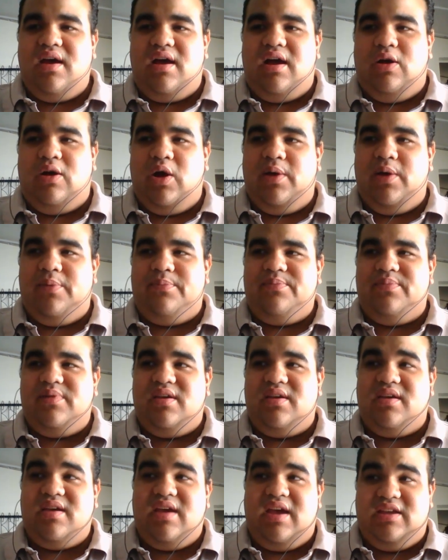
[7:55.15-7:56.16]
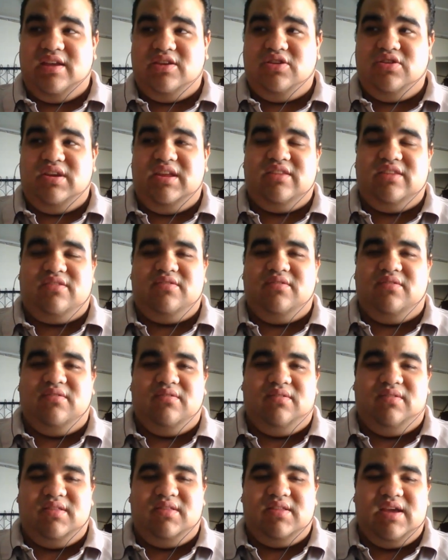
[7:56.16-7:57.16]
Uh, and you need
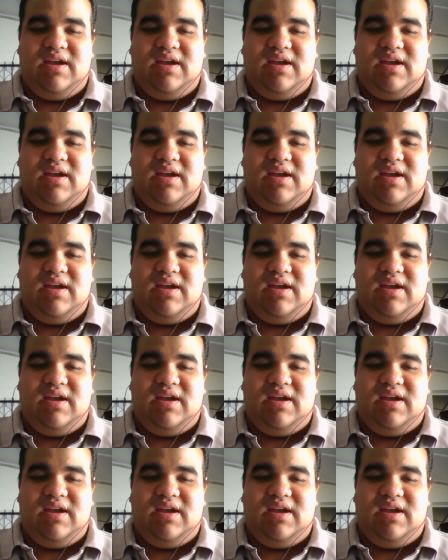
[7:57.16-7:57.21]
to